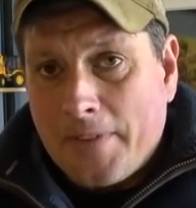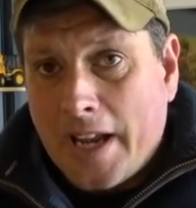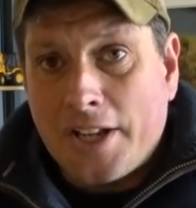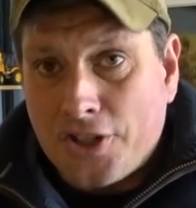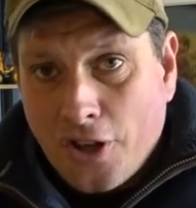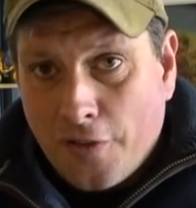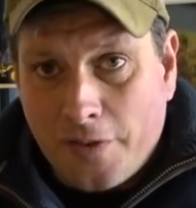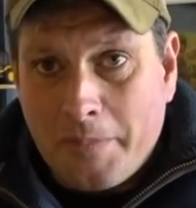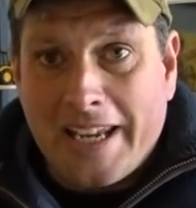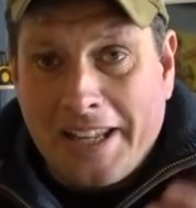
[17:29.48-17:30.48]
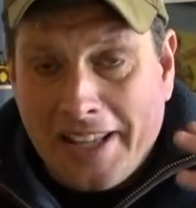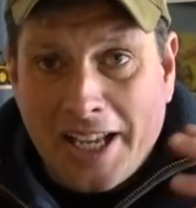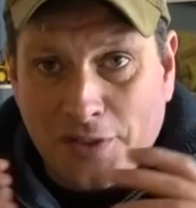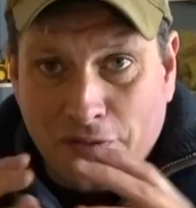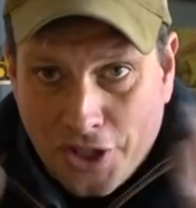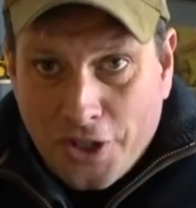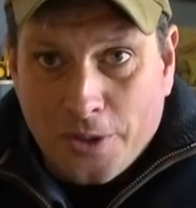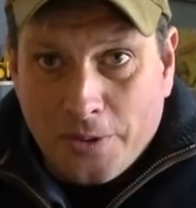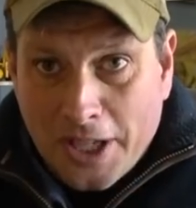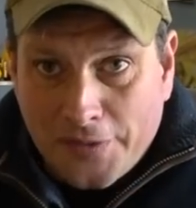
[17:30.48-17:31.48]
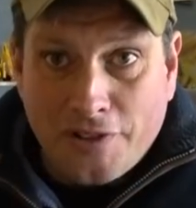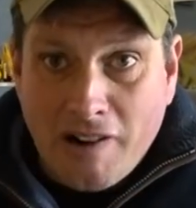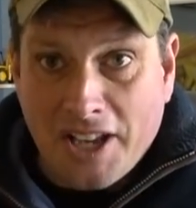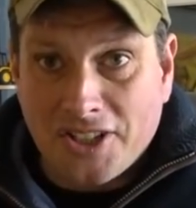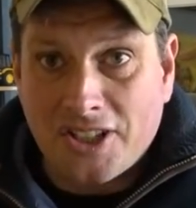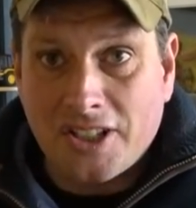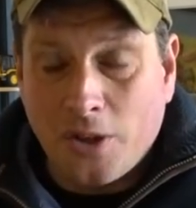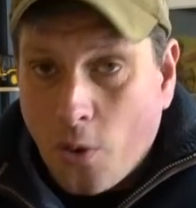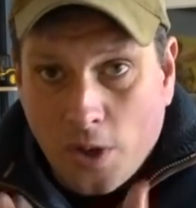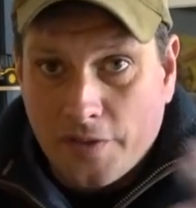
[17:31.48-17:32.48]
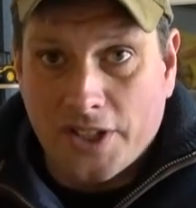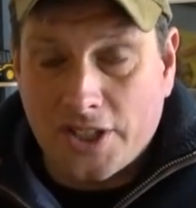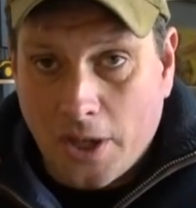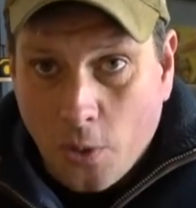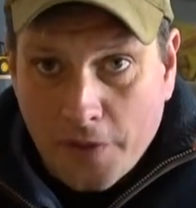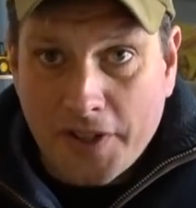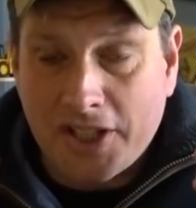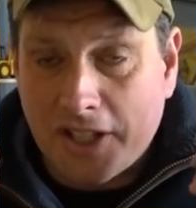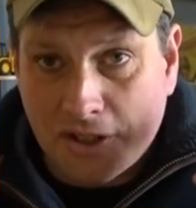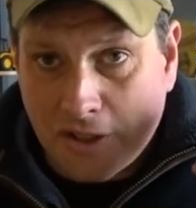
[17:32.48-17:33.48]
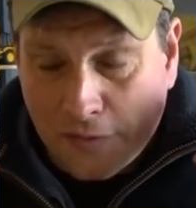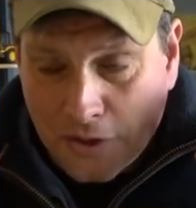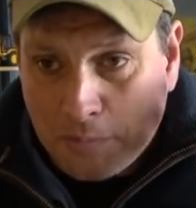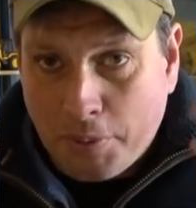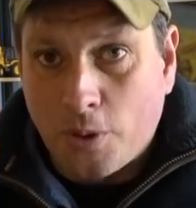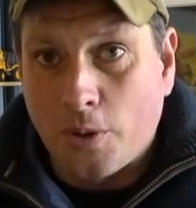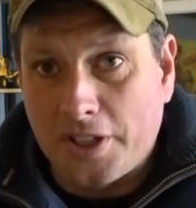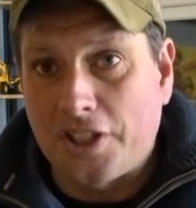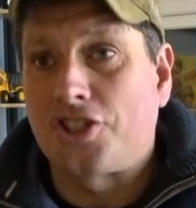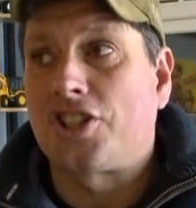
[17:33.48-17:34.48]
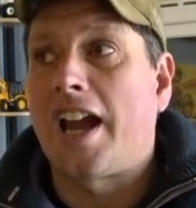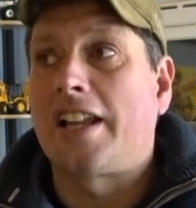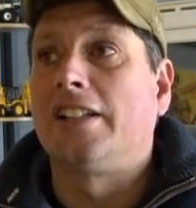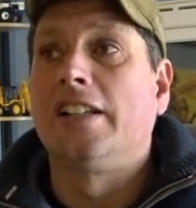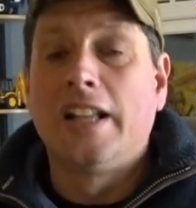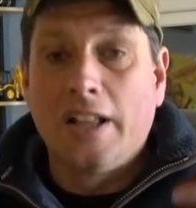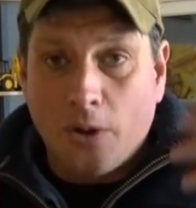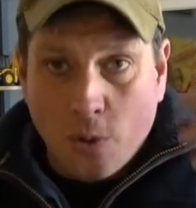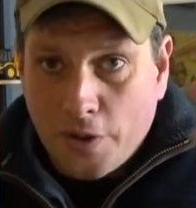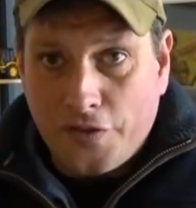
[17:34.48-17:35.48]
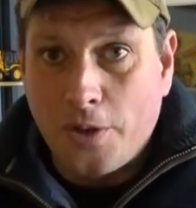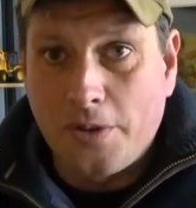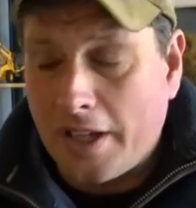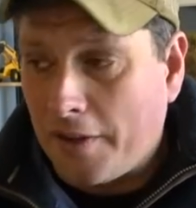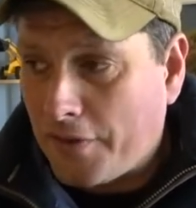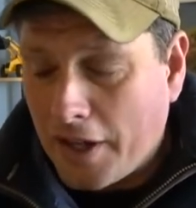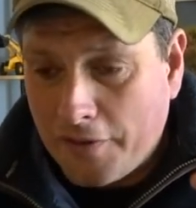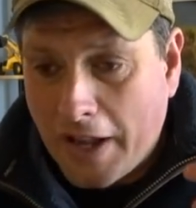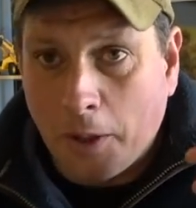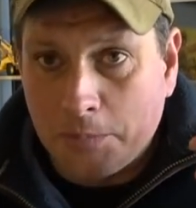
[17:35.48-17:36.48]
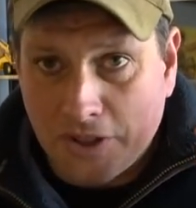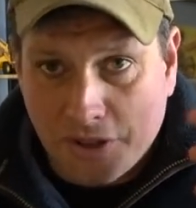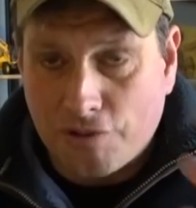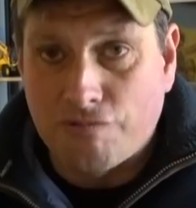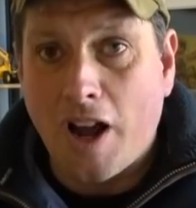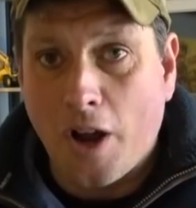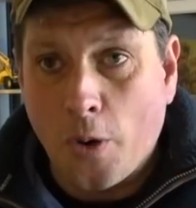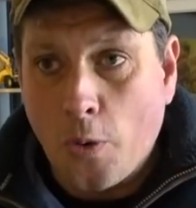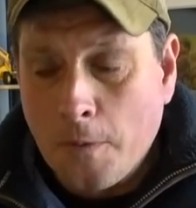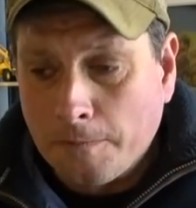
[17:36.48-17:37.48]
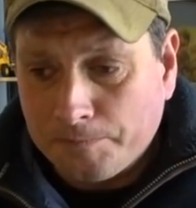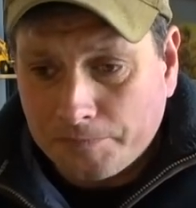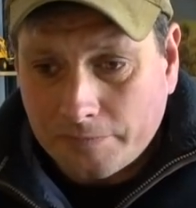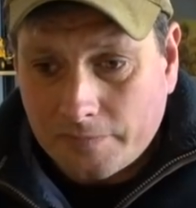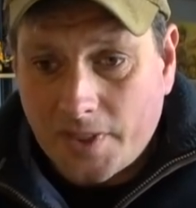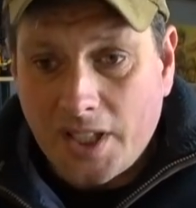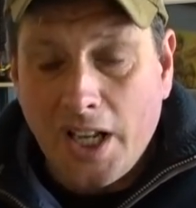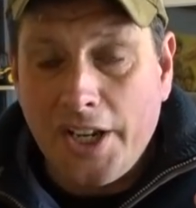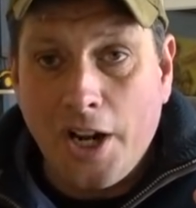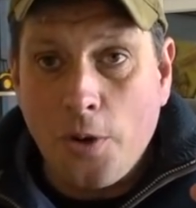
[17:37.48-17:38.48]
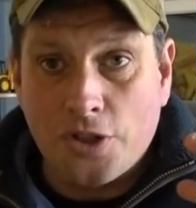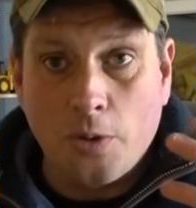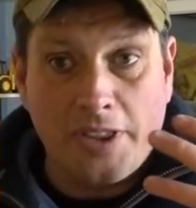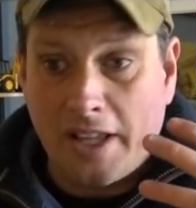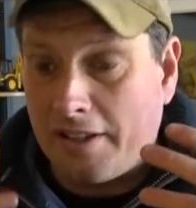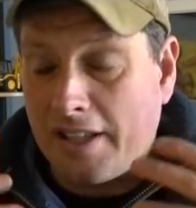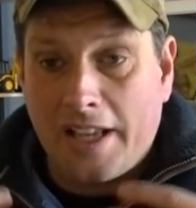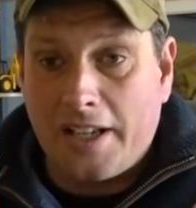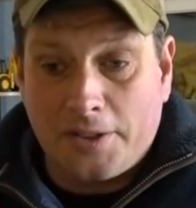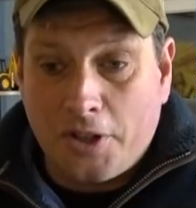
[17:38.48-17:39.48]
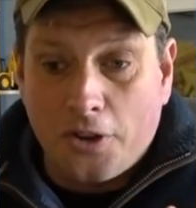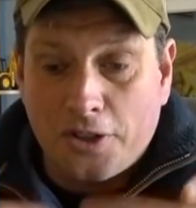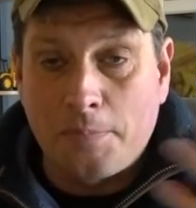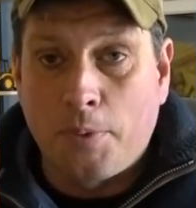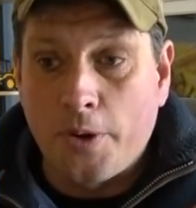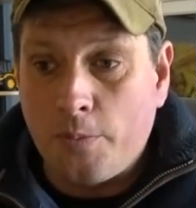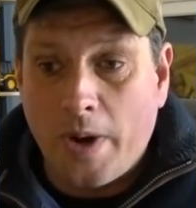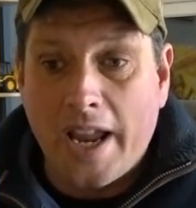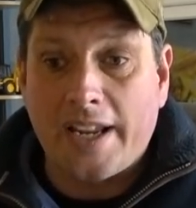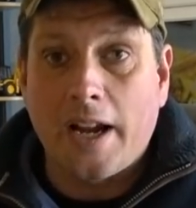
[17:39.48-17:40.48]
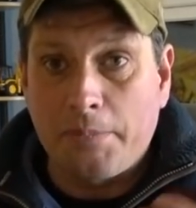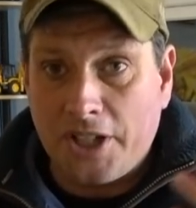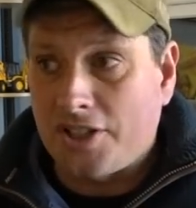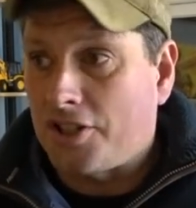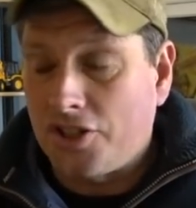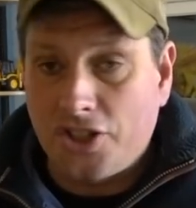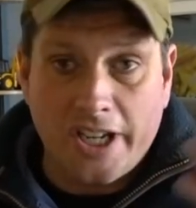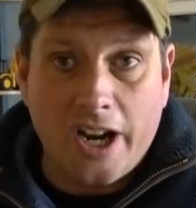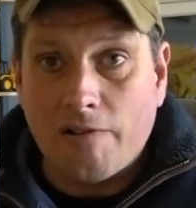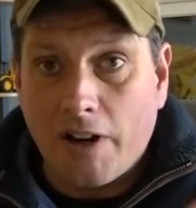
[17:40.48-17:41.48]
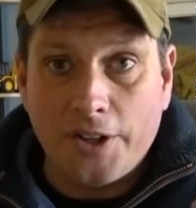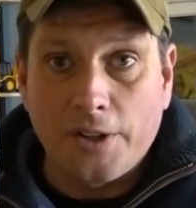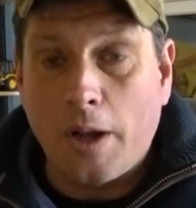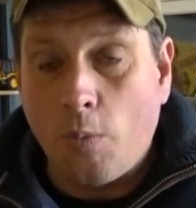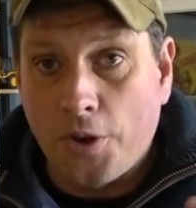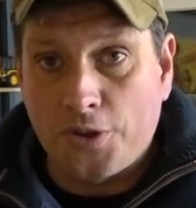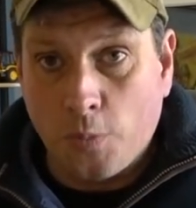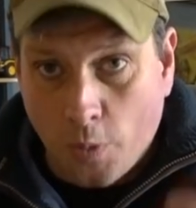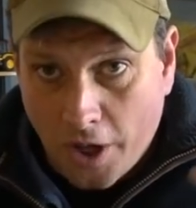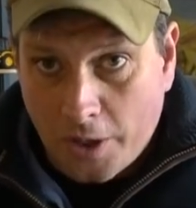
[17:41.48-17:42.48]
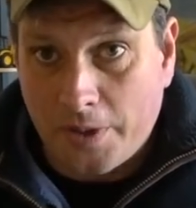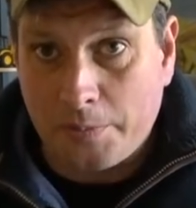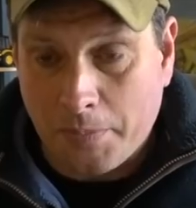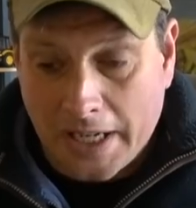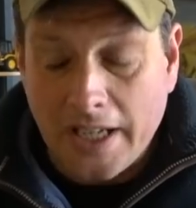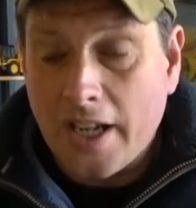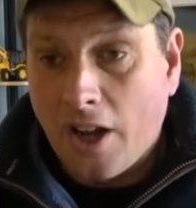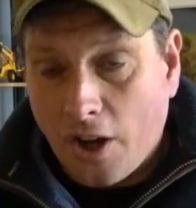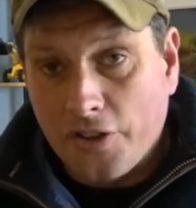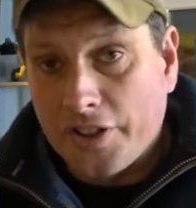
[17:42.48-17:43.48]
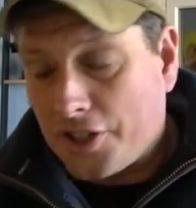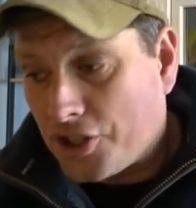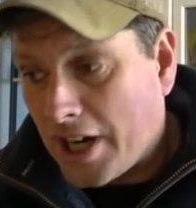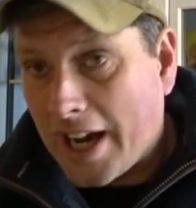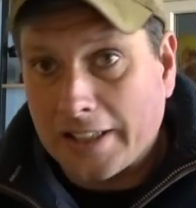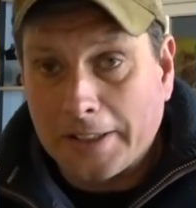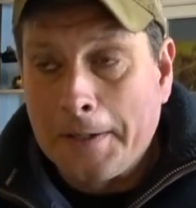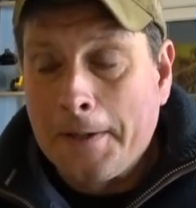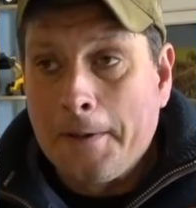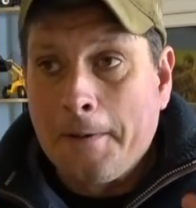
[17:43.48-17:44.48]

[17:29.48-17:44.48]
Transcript: And it's not for me, that's for you, that's for us, all of us that have supported this channel, all of you that have helped it grow. You know, so that it's got to the point where companies such as GRI and all that want to work with me on this channel.